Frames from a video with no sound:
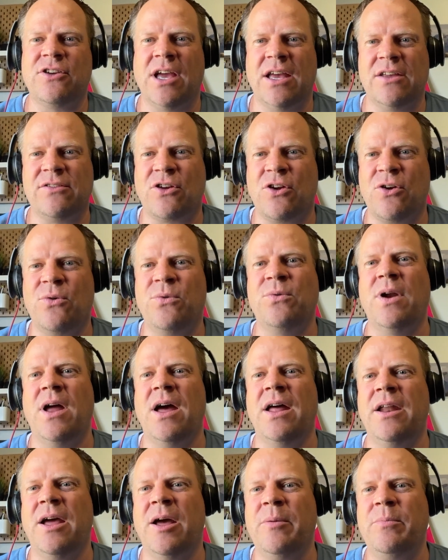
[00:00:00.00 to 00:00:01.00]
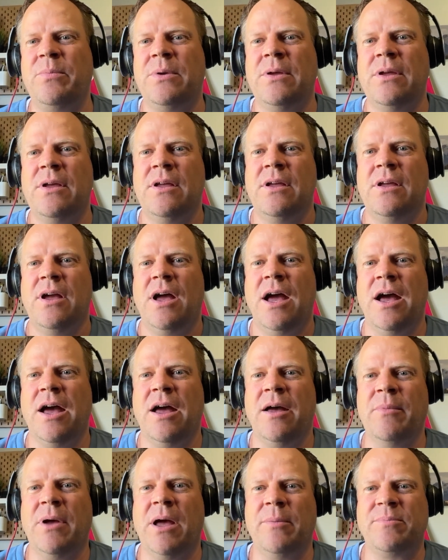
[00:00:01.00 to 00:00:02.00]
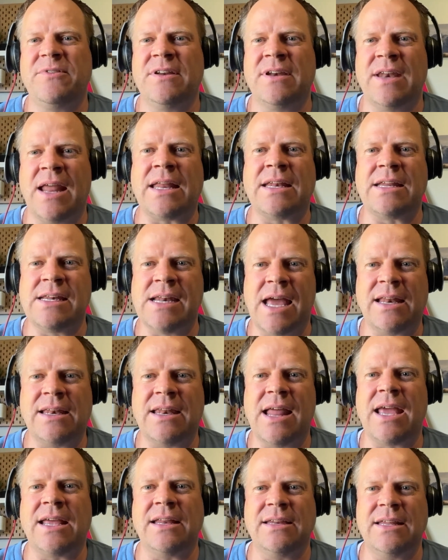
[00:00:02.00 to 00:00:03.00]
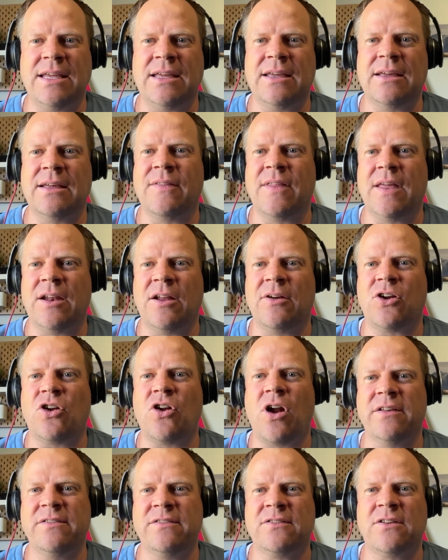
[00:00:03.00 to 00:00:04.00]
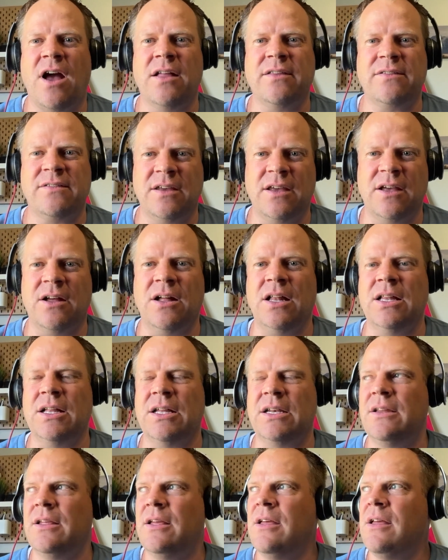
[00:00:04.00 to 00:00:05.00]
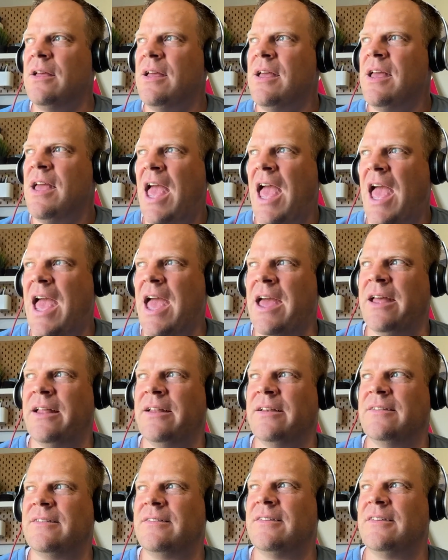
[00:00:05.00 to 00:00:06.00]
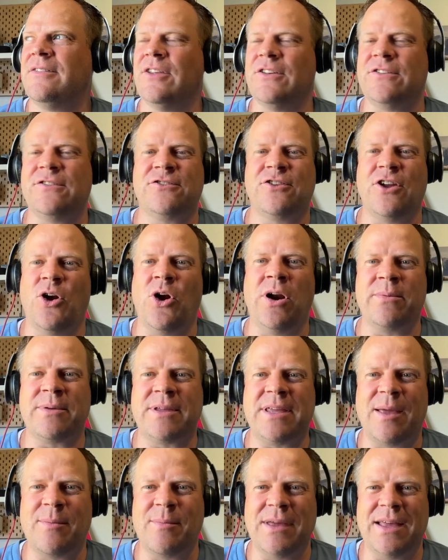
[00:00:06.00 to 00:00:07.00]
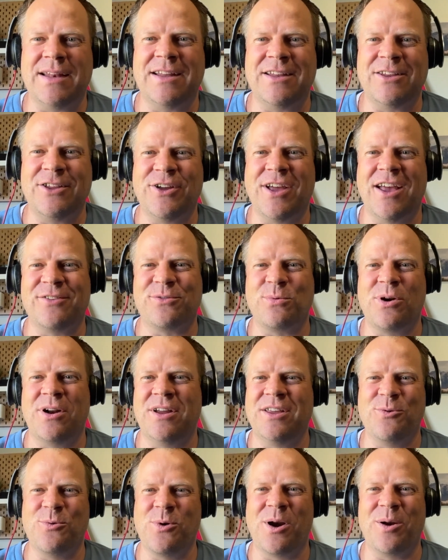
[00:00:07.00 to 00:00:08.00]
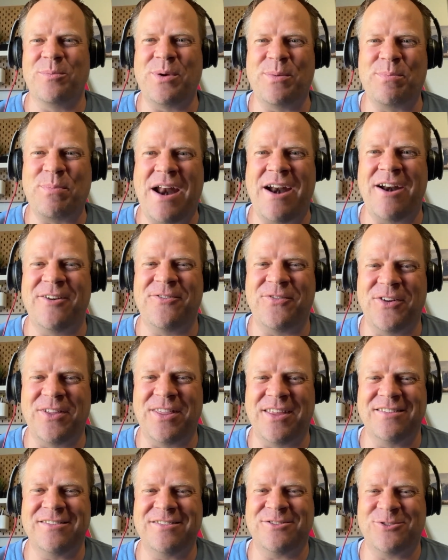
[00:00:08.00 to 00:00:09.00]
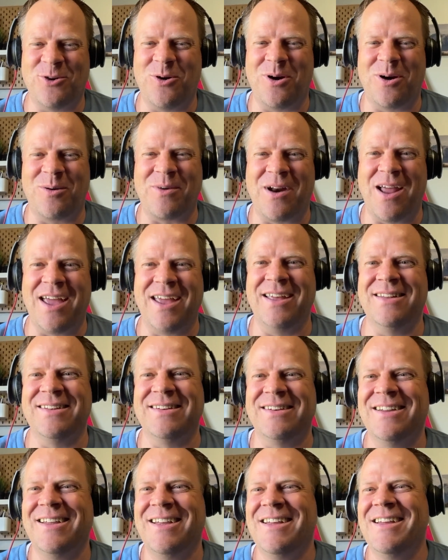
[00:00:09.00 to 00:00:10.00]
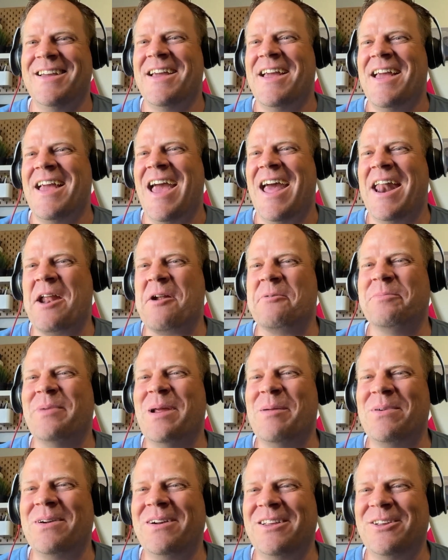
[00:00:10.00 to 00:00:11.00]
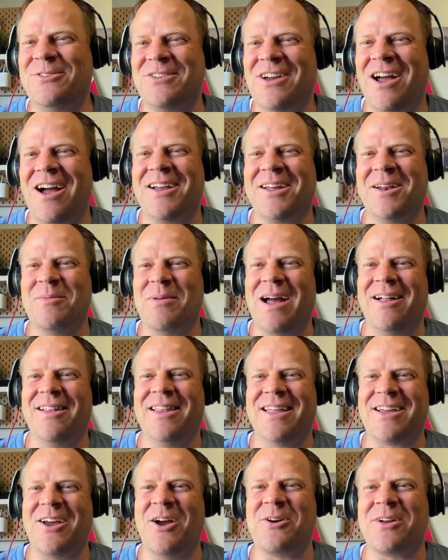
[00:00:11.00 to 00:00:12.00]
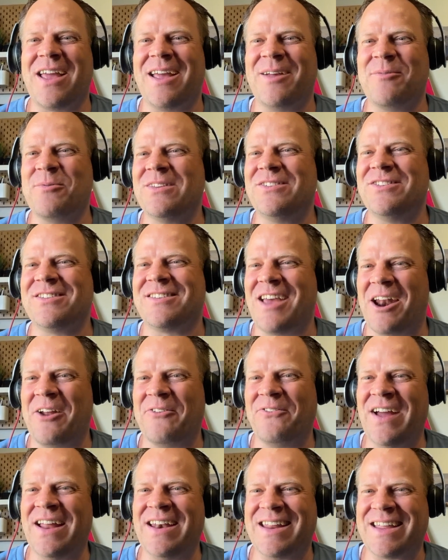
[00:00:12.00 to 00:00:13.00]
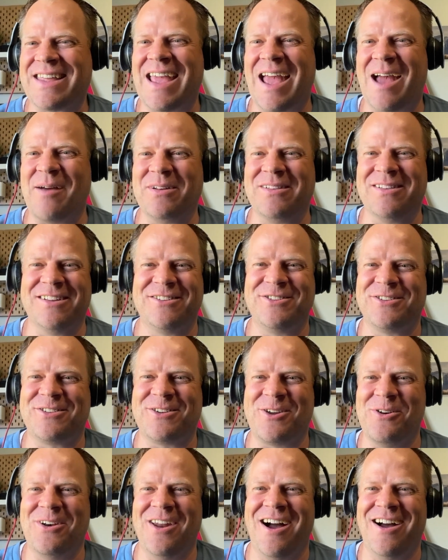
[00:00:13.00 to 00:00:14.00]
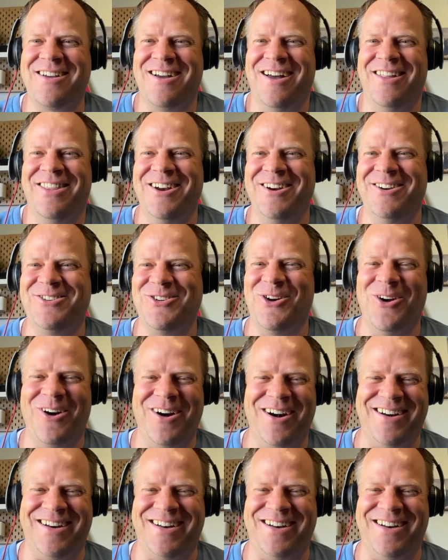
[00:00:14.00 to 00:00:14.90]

you guys go run up to 9990 and then across Scotts Hill and the storm came in and you weren't prepared for this storm, right? And I remember you talking about like, okay, we just got to find a cabin. Let's just go knock on their door